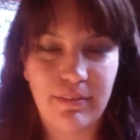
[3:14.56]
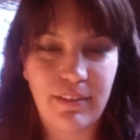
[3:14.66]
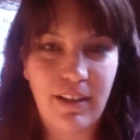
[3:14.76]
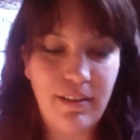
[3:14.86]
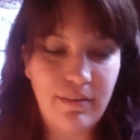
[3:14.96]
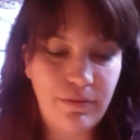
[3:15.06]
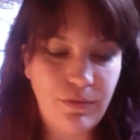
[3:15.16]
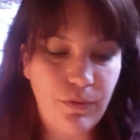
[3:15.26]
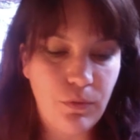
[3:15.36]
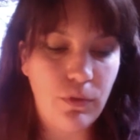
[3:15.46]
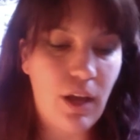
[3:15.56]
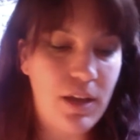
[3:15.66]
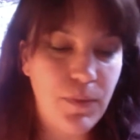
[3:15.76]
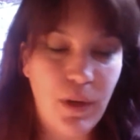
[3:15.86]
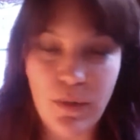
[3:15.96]
of
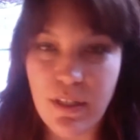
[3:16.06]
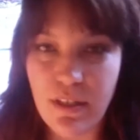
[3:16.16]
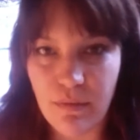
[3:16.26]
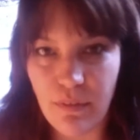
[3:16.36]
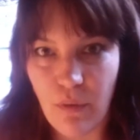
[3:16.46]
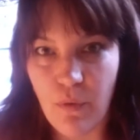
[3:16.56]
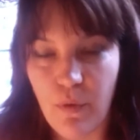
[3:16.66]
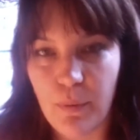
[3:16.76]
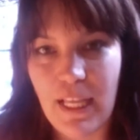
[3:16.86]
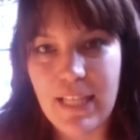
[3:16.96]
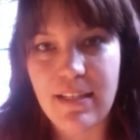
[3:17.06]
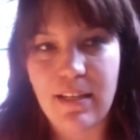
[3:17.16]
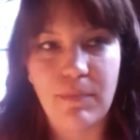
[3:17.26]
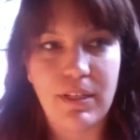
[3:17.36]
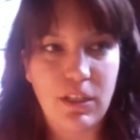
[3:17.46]
cosmic wisdom that we were blessed
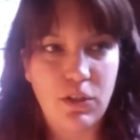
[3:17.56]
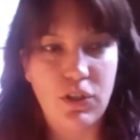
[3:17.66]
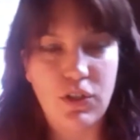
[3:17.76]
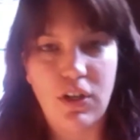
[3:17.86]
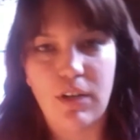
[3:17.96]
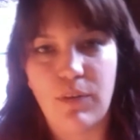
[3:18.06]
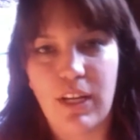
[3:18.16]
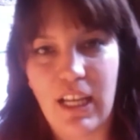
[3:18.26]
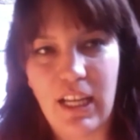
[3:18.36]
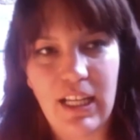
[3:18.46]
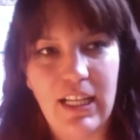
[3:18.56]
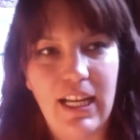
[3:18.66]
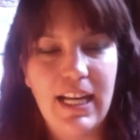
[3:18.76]
that my teacher started bringing in.